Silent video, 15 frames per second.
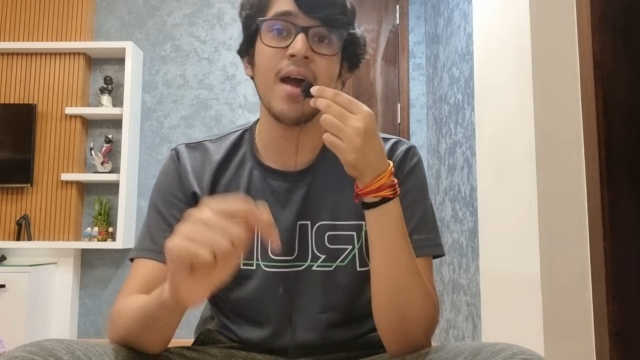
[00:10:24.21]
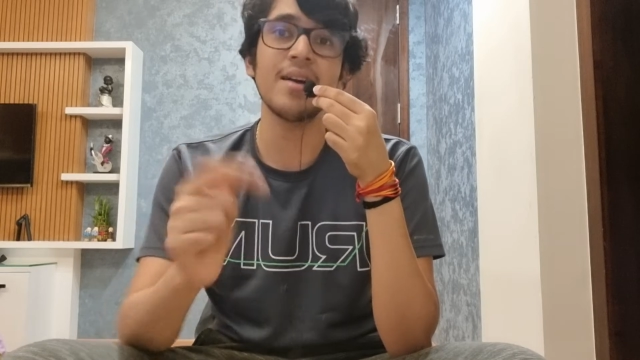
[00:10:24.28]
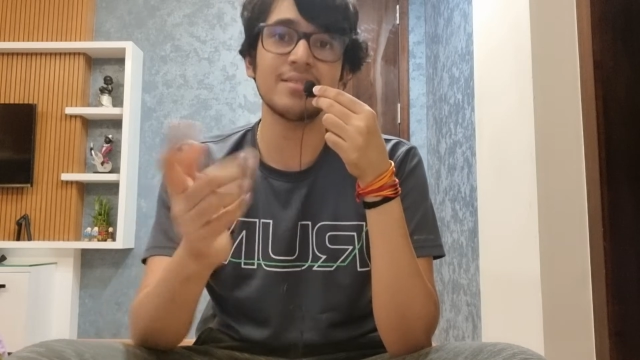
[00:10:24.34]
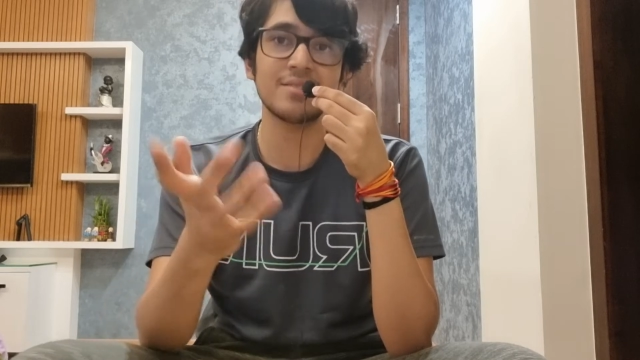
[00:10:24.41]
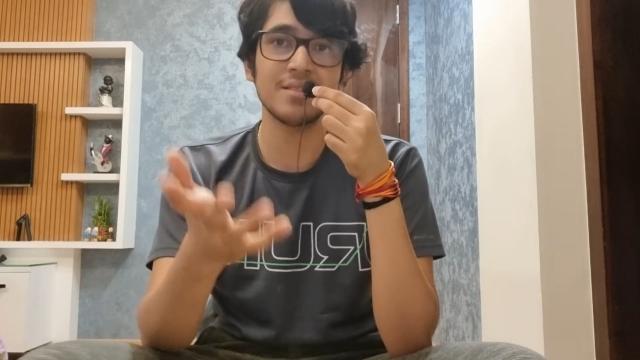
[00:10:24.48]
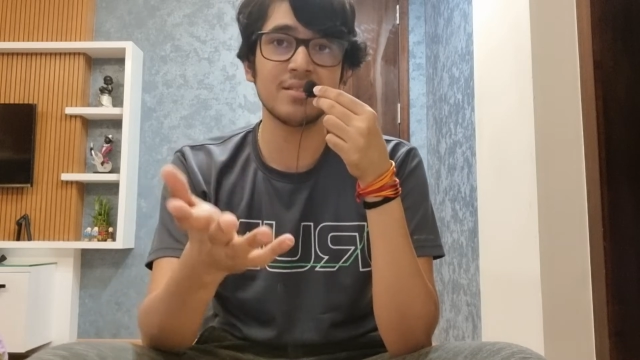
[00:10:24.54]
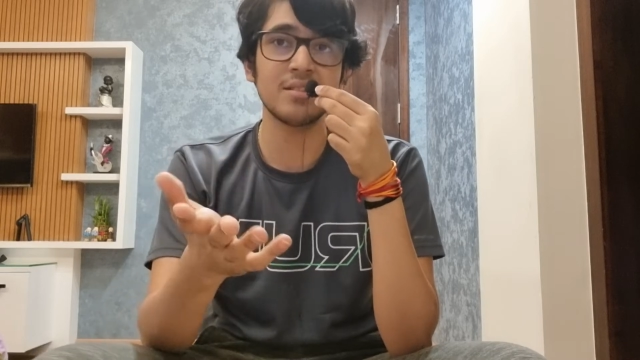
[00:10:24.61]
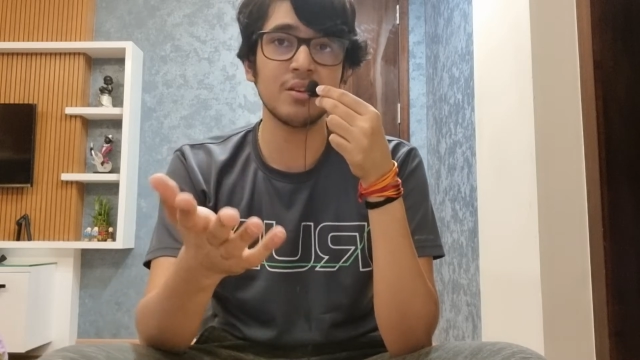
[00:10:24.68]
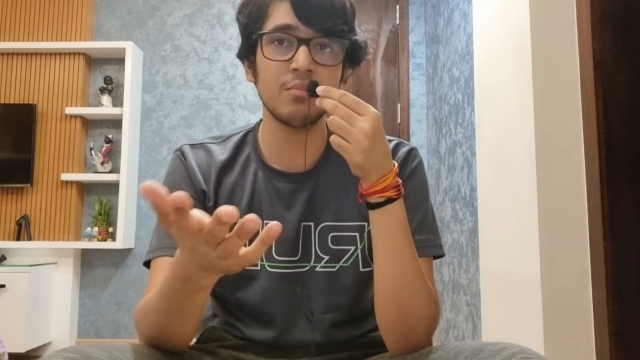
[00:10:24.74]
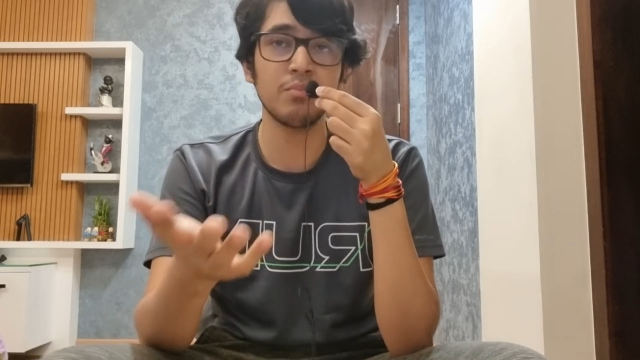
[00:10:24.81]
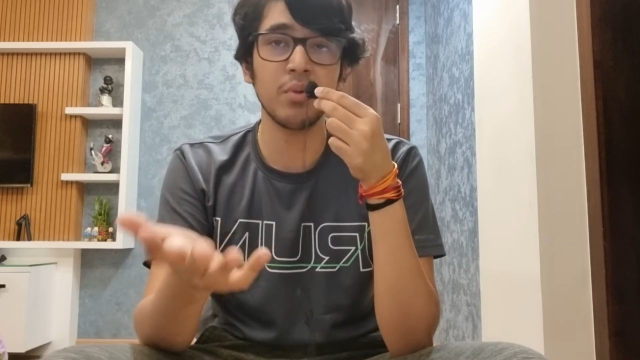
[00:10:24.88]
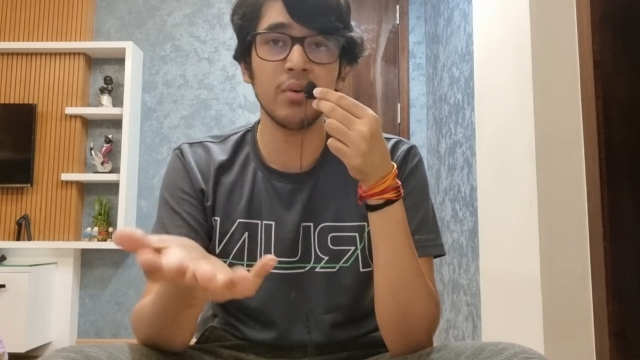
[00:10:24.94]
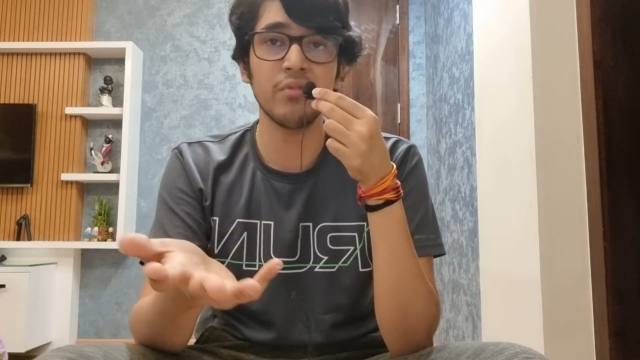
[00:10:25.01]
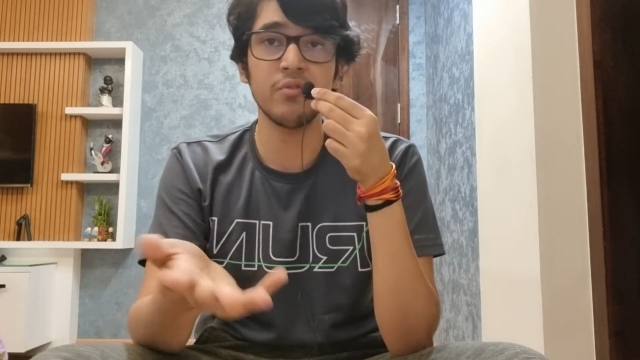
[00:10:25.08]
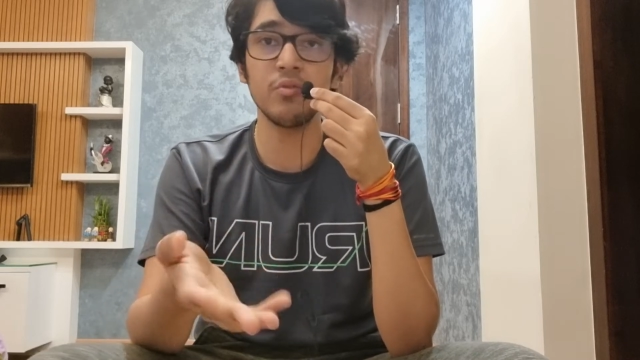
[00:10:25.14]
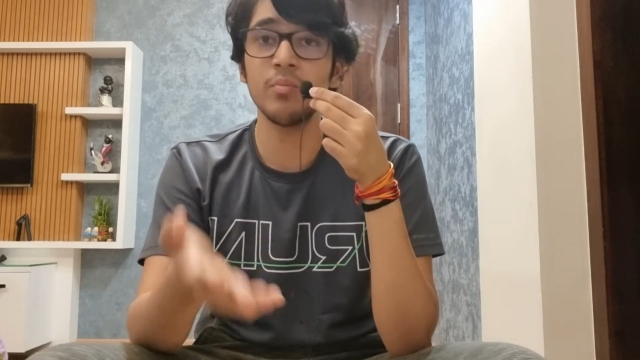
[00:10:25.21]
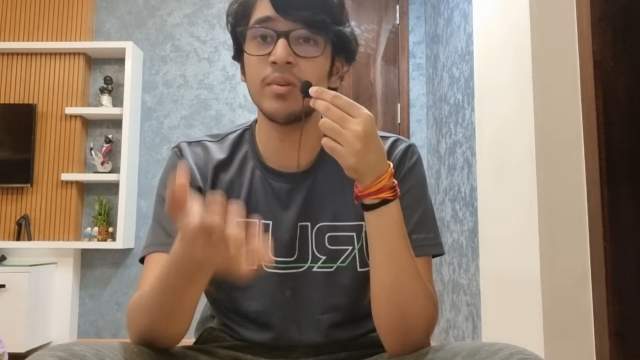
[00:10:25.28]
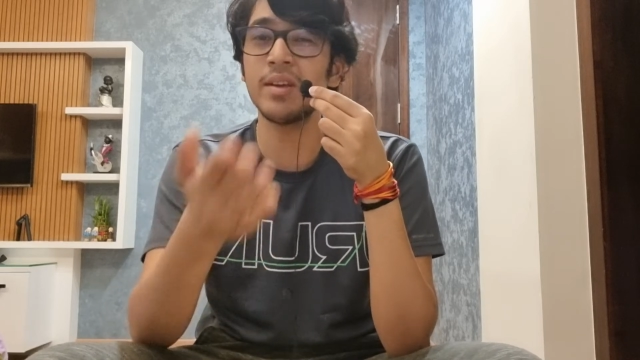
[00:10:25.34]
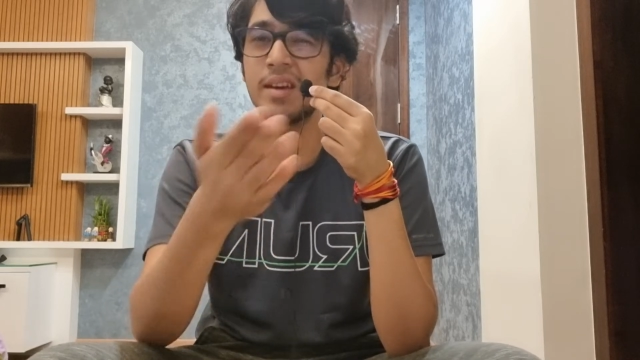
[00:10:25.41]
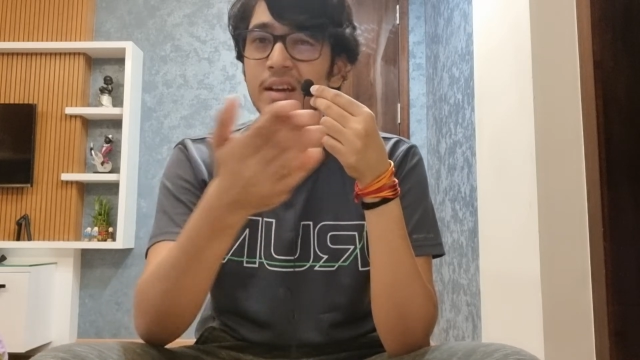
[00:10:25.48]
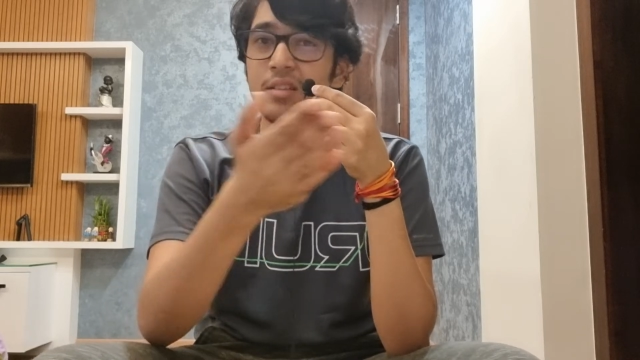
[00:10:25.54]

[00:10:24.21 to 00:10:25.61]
As they say in perfumery,